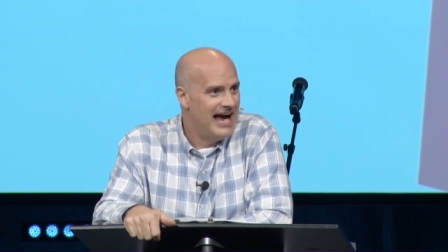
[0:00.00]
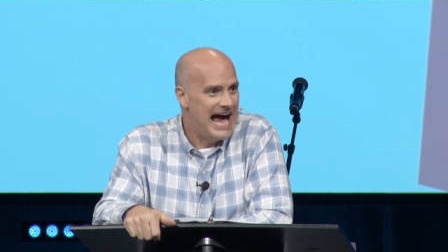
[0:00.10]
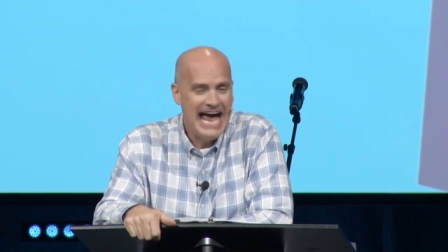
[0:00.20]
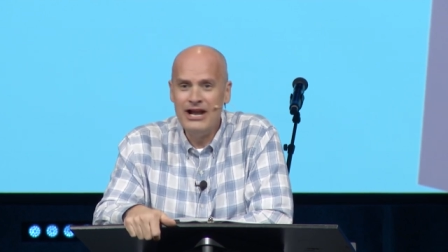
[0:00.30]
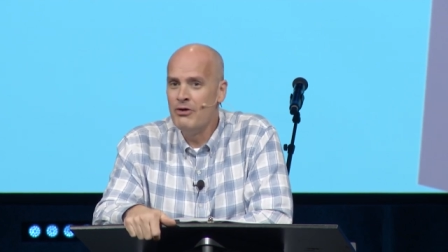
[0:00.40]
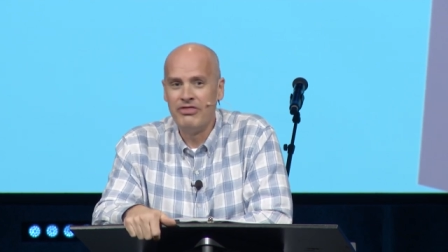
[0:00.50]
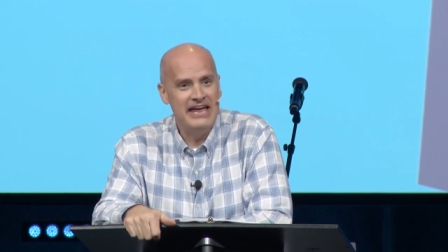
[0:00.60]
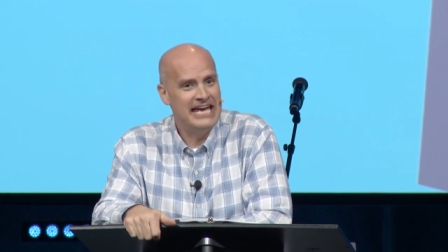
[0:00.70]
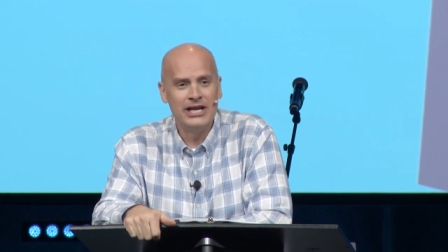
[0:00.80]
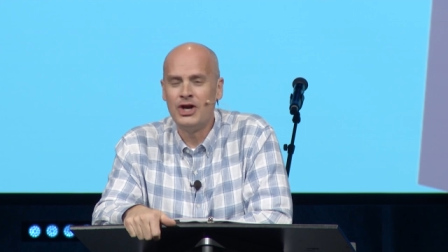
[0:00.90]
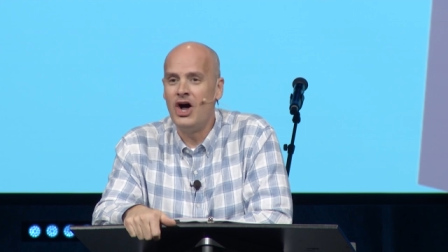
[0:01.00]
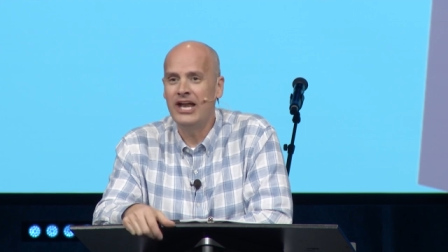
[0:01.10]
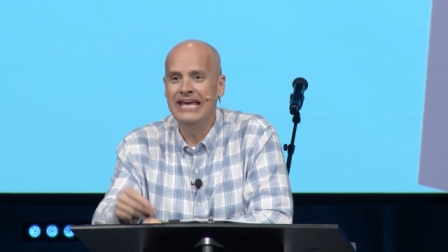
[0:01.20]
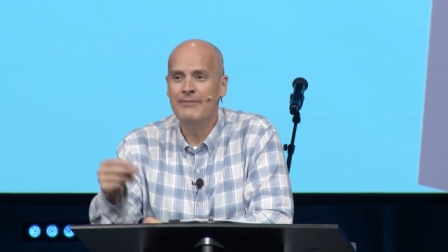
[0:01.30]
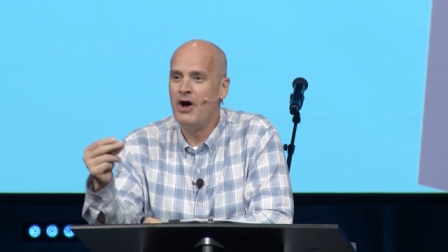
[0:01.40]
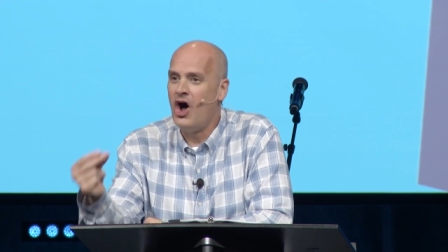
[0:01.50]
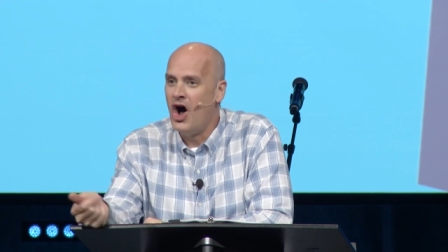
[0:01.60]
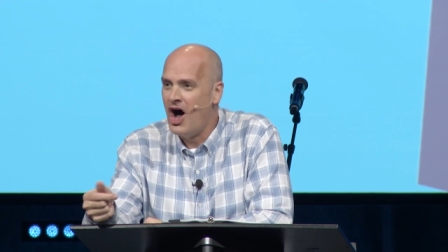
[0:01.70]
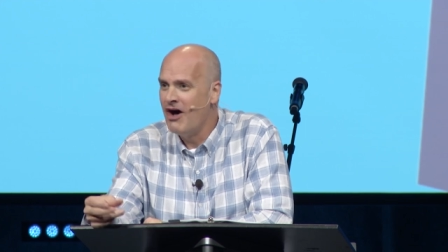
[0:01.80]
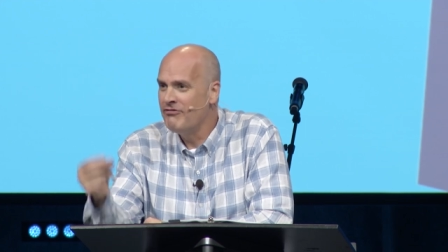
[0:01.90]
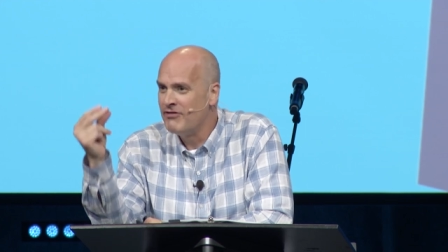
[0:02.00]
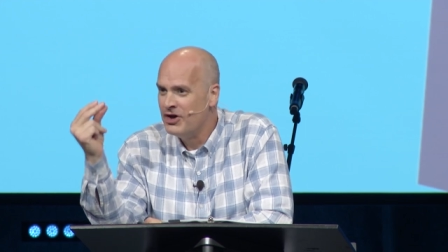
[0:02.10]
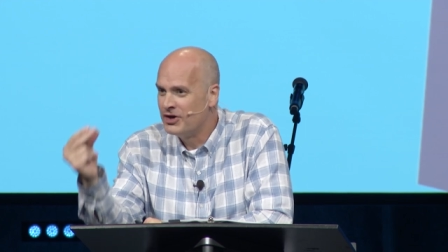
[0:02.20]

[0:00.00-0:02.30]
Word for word: I don't think it caught him off